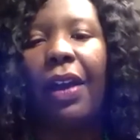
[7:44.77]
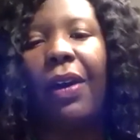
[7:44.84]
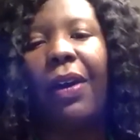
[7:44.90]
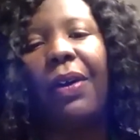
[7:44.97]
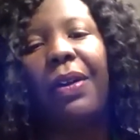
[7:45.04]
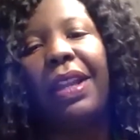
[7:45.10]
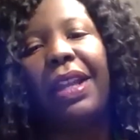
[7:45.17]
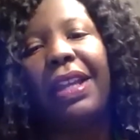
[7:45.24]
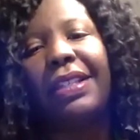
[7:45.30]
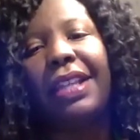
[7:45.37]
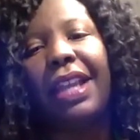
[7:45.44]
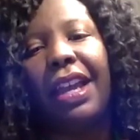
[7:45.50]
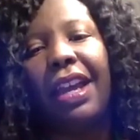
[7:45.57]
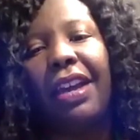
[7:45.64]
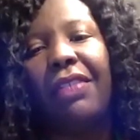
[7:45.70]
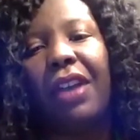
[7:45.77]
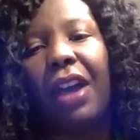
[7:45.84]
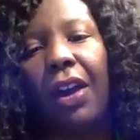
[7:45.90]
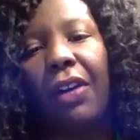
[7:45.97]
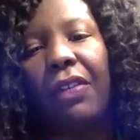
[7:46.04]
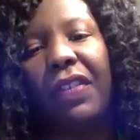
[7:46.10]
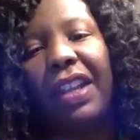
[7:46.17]
oh let's have
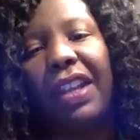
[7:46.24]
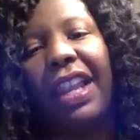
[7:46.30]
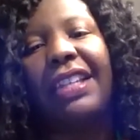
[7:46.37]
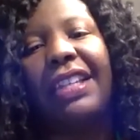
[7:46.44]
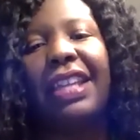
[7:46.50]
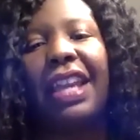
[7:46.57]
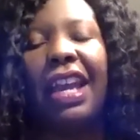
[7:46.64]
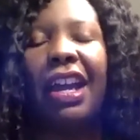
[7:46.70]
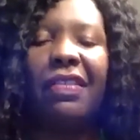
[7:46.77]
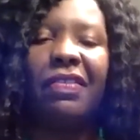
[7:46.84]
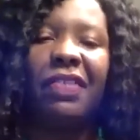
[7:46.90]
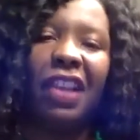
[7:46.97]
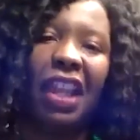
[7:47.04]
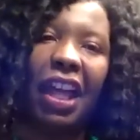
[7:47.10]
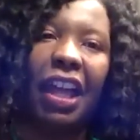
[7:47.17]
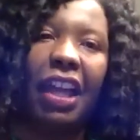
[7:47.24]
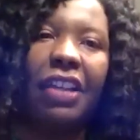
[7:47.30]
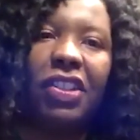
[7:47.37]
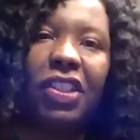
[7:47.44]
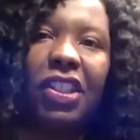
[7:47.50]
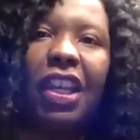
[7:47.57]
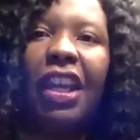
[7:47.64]
coffee let's have
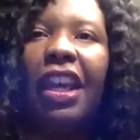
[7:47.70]
lunch